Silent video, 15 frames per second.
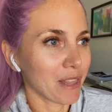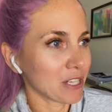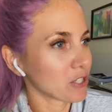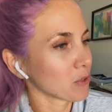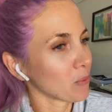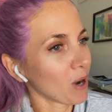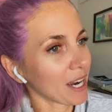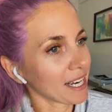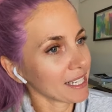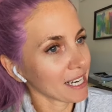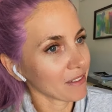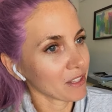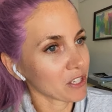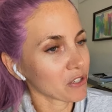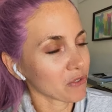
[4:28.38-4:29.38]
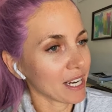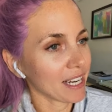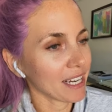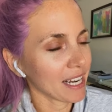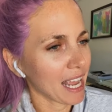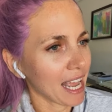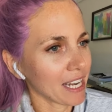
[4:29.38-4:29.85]
That you're walking down the
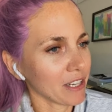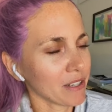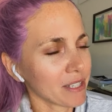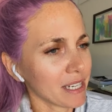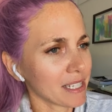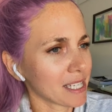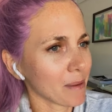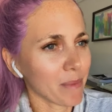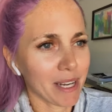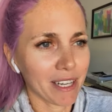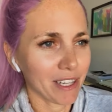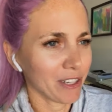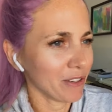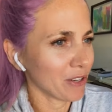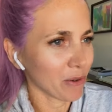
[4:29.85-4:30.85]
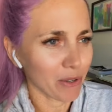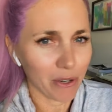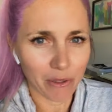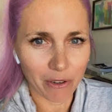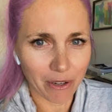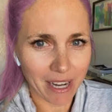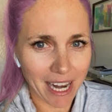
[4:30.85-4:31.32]
street and you see someone and you don't
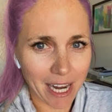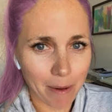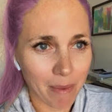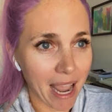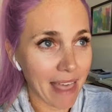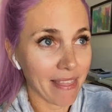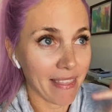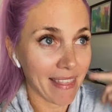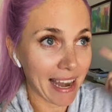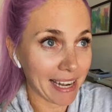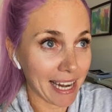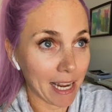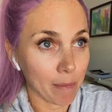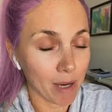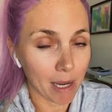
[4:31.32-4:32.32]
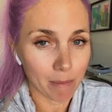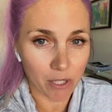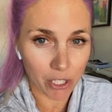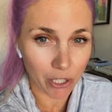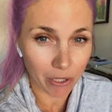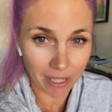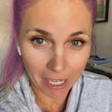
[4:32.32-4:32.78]
know their name, and then that name
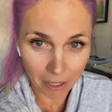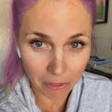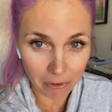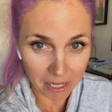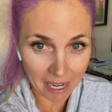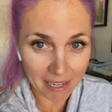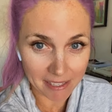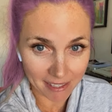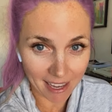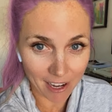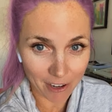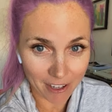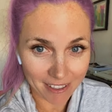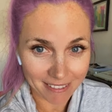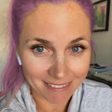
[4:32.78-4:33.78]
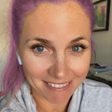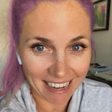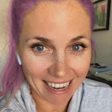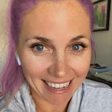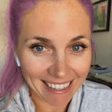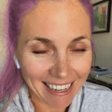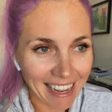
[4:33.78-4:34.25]
comes to you like 3 days later,
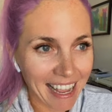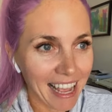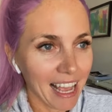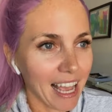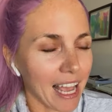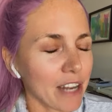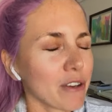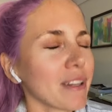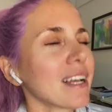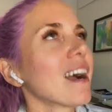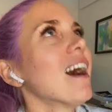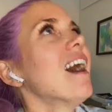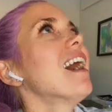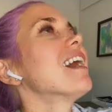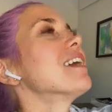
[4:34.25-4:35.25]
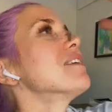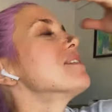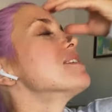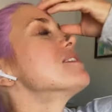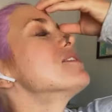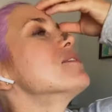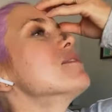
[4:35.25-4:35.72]
right? And you're like, ah, it
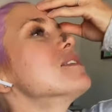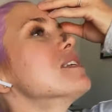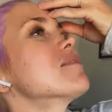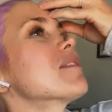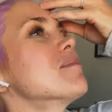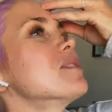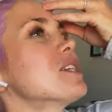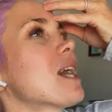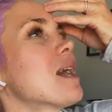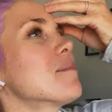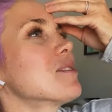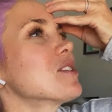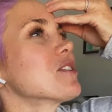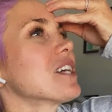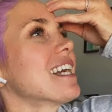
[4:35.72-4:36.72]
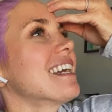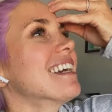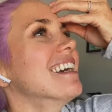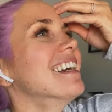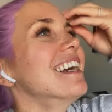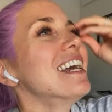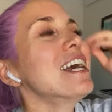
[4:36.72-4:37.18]
was Susie from geometry.
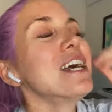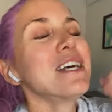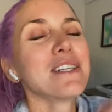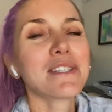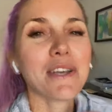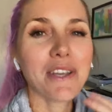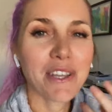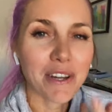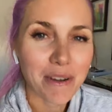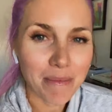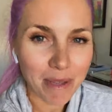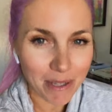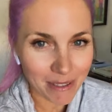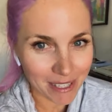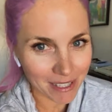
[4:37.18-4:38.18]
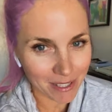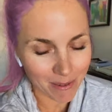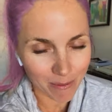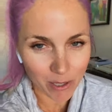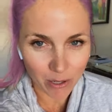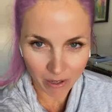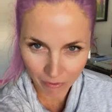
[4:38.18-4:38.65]
So your immune
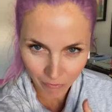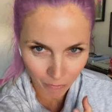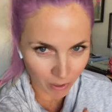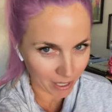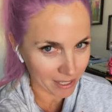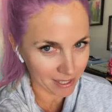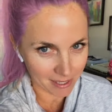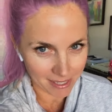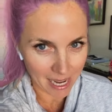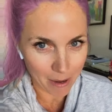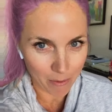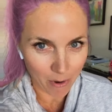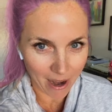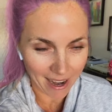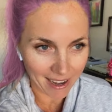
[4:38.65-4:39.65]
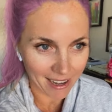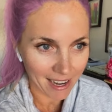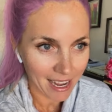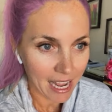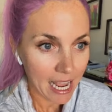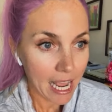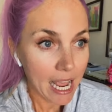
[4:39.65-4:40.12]
system sort of works the same way.